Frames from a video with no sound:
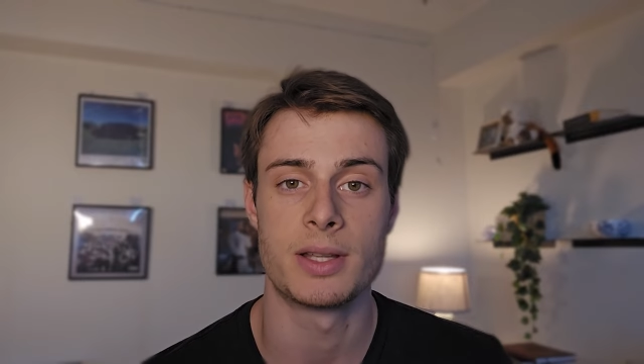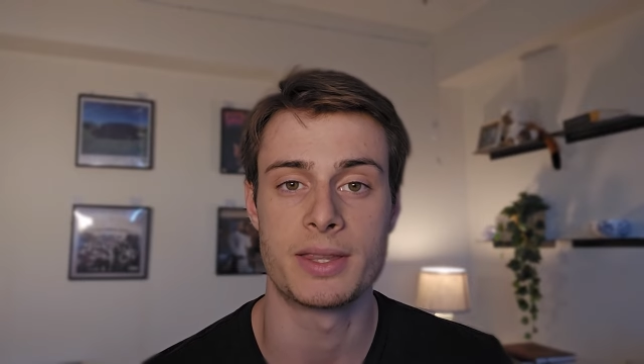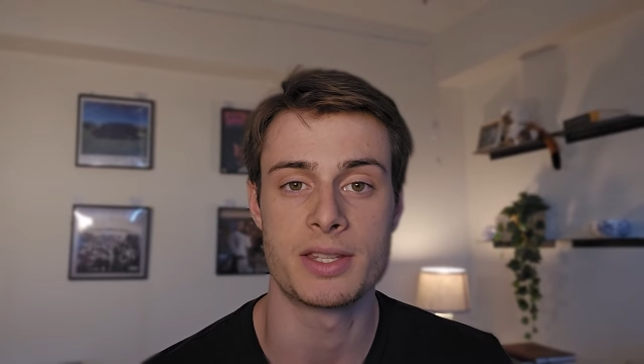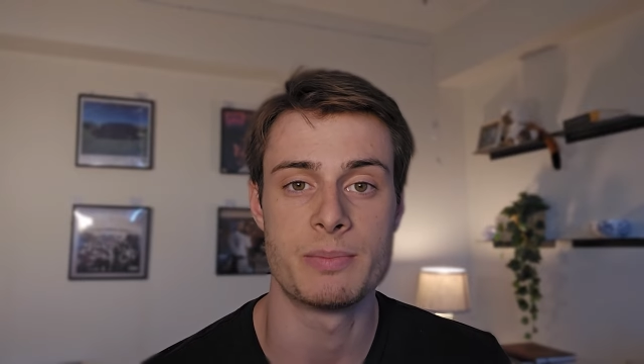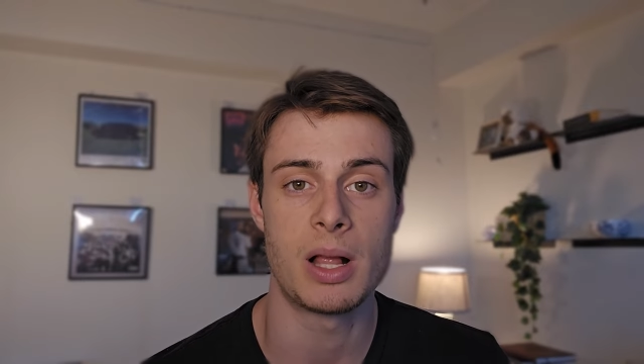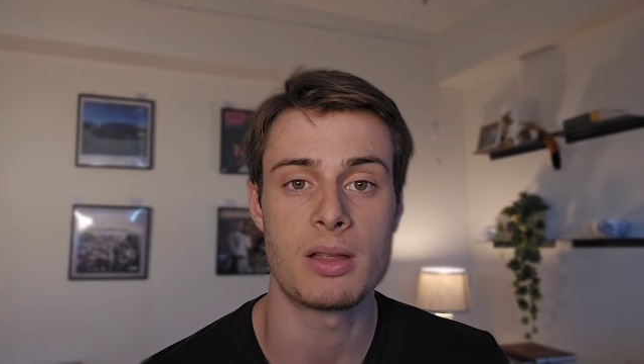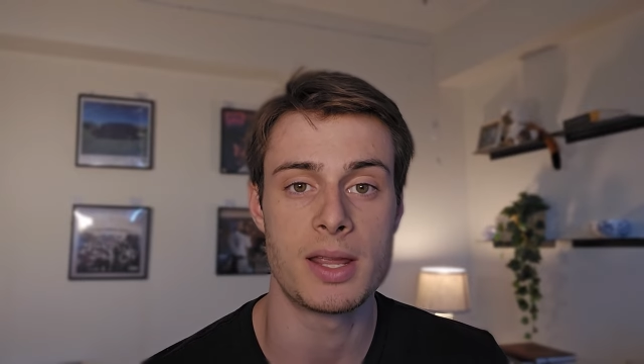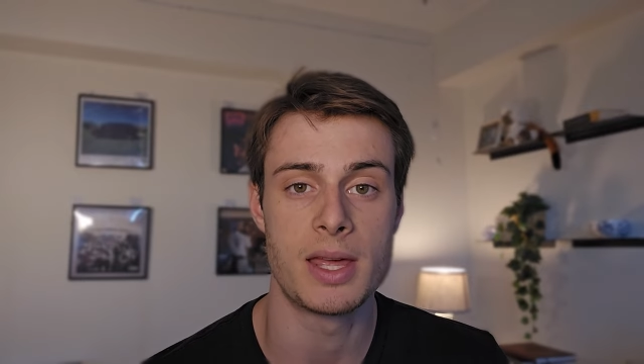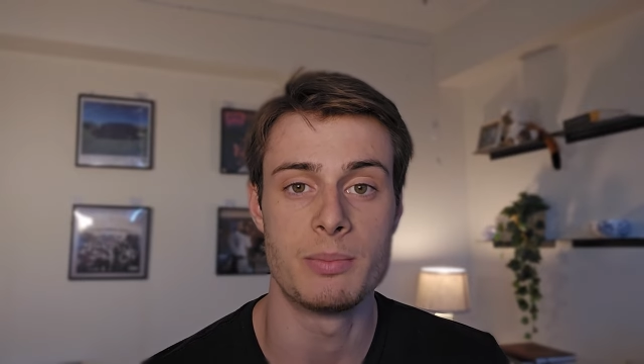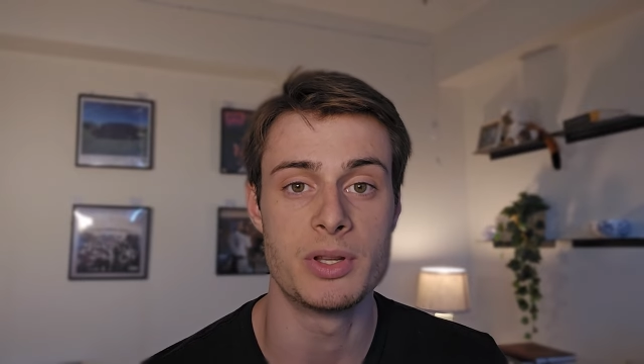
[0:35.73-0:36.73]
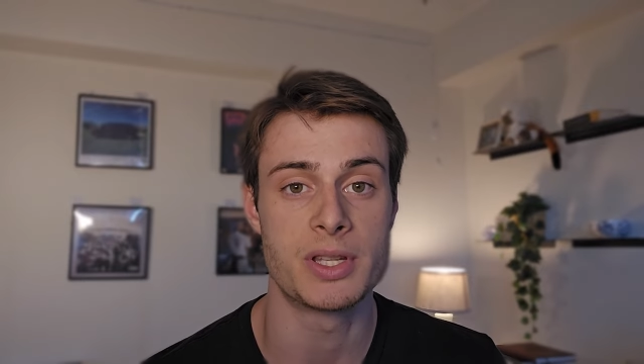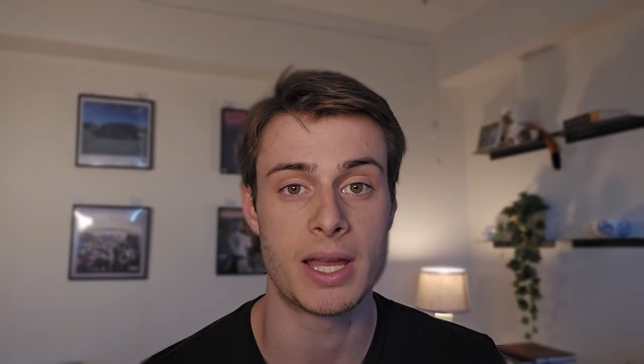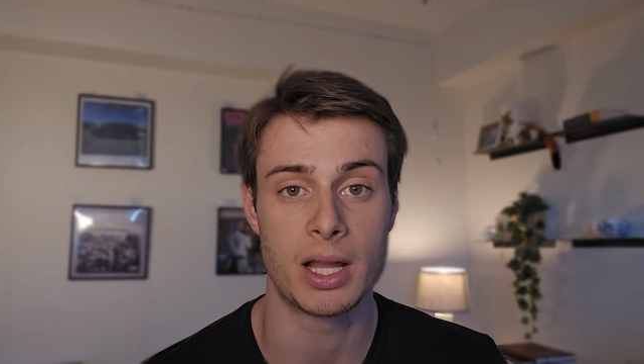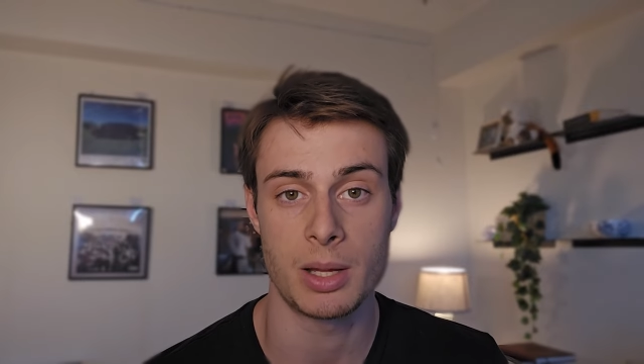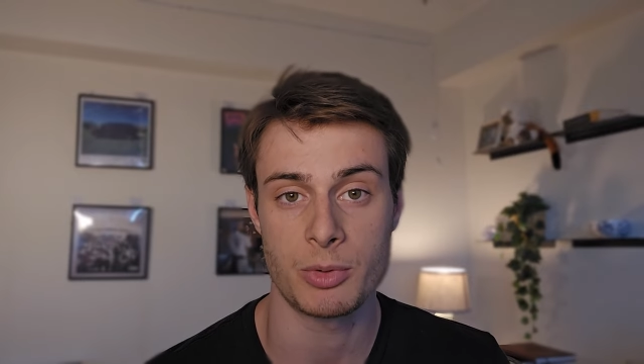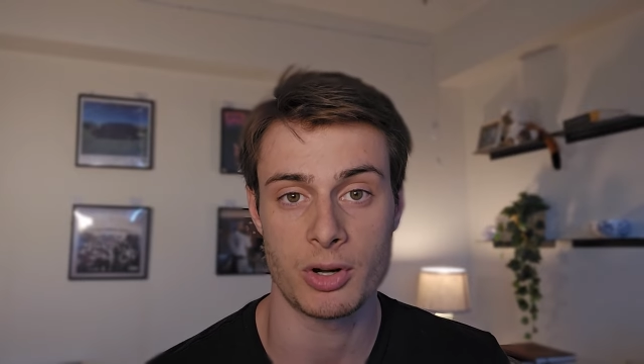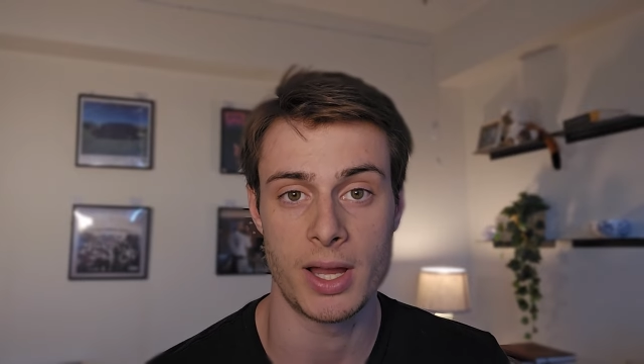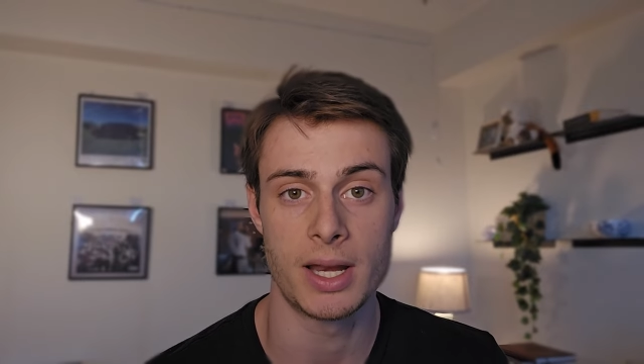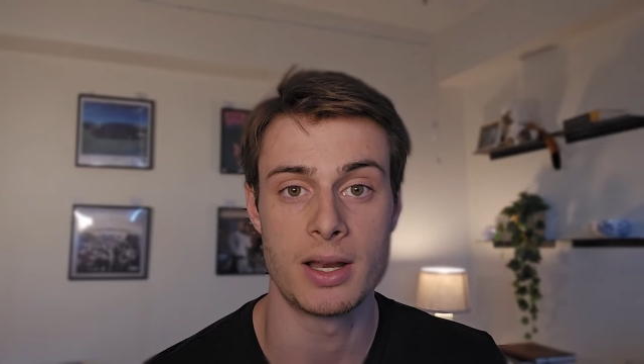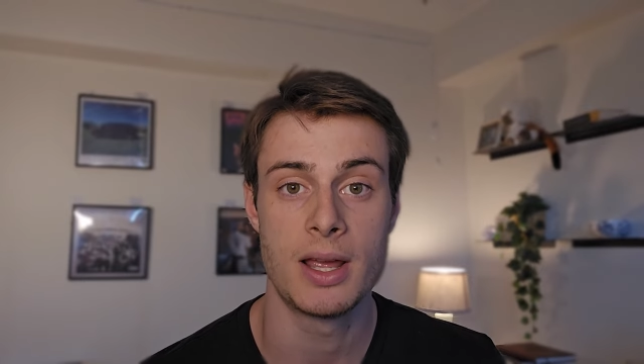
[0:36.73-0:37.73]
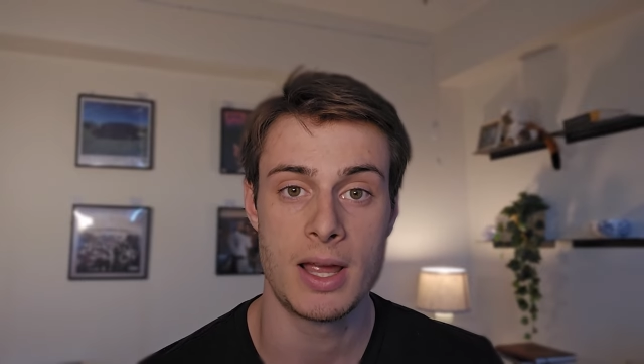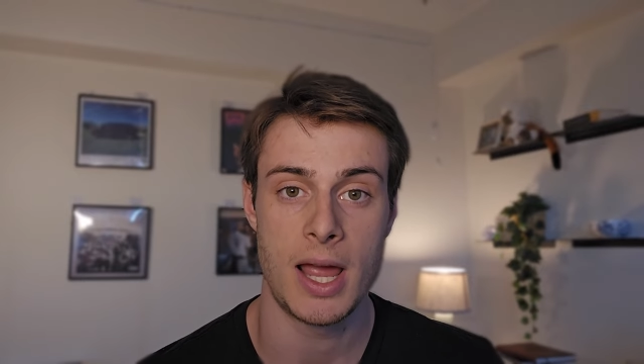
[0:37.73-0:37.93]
like this melody that MusicLM created